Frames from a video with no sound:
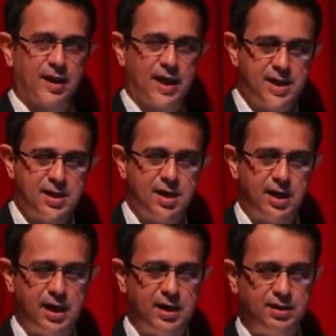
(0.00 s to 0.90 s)
in
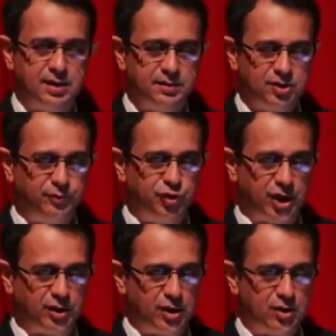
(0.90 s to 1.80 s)
a
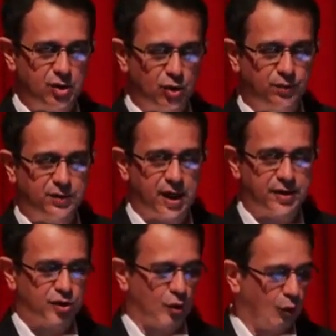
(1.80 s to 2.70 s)
subject in whom there
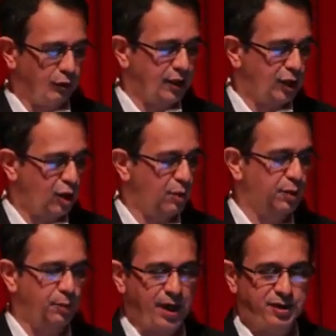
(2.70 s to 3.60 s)
is already
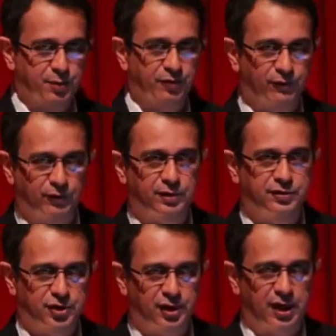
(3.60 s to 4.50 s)
compromised peripheral
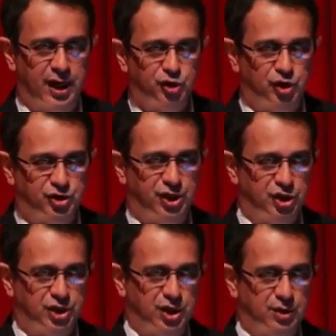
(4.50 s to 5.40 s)
circulation,
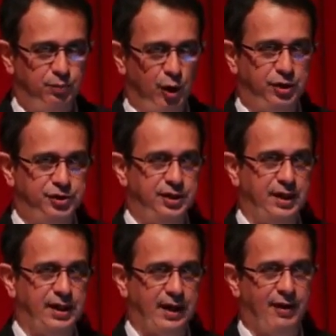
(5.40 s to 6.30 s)
such as in POTS,
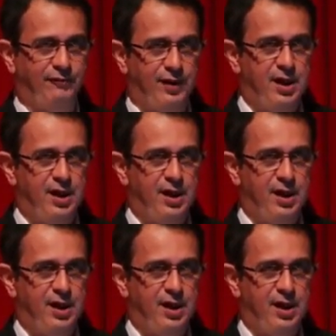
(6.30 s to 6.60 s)
that they have